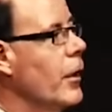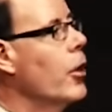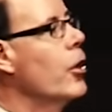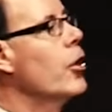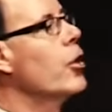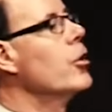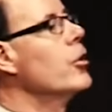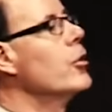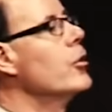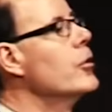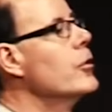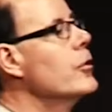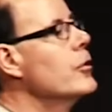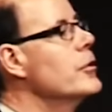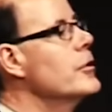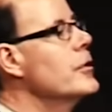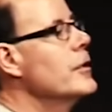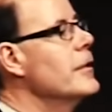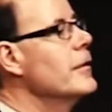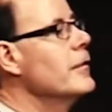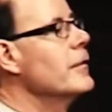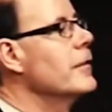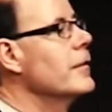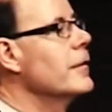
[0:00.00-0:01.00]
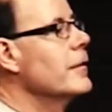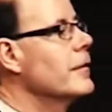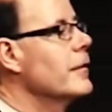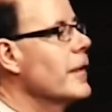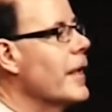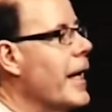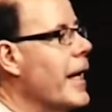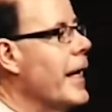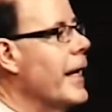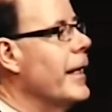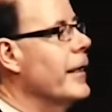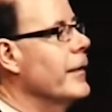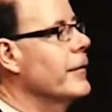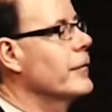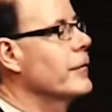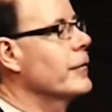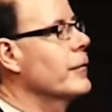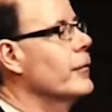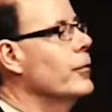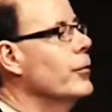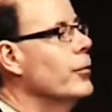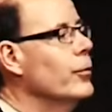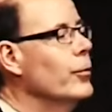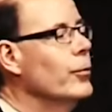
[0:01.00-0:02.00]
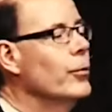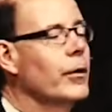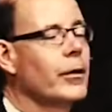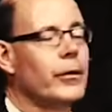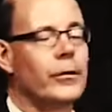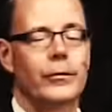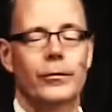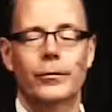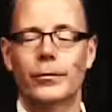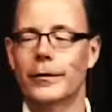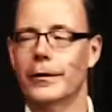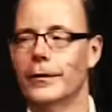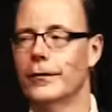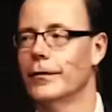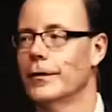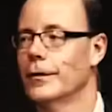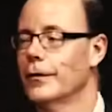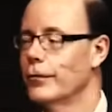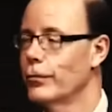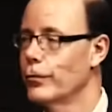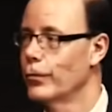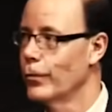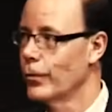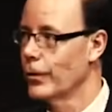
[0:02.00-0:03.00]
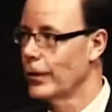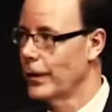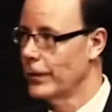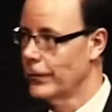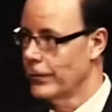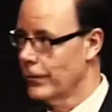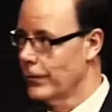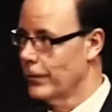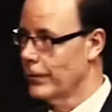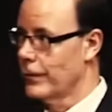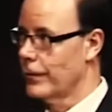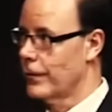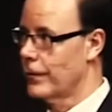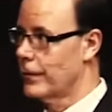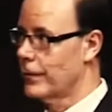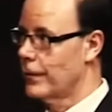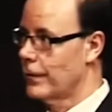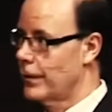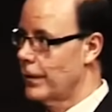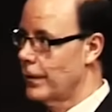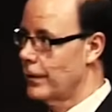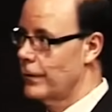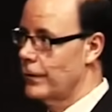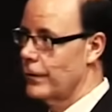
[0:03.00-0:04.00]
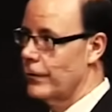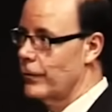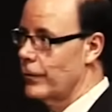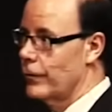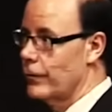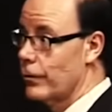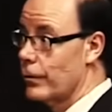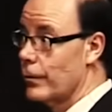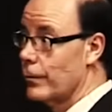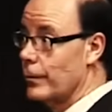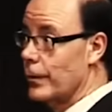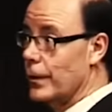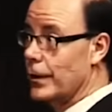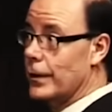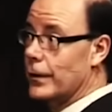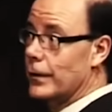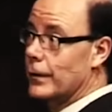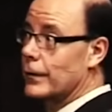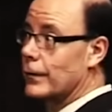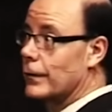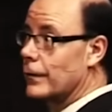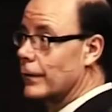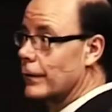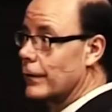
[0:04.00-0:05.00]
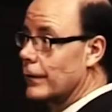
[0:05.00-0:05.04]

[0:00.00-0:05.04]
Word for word: heard Jesus ask, Who are you living for on earth? Are you living for me?